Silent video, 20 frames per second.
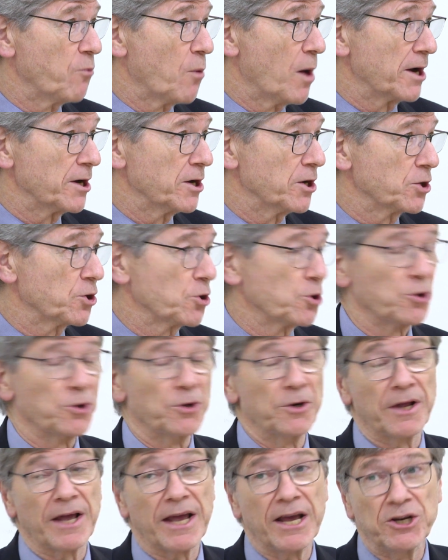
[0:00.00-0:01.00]
what
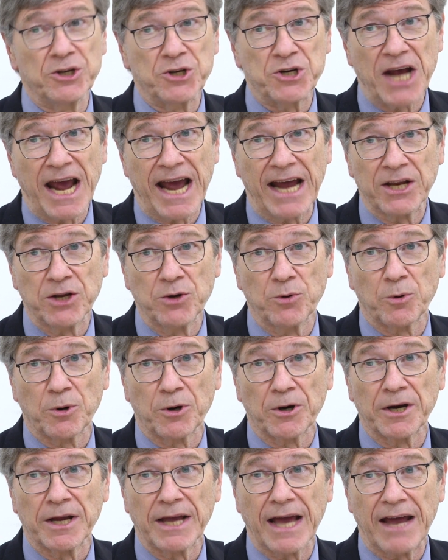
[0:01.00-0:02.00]
occurred in
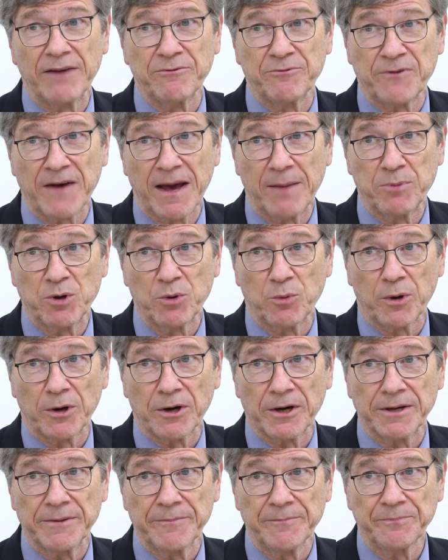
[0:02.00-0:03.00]
January and February.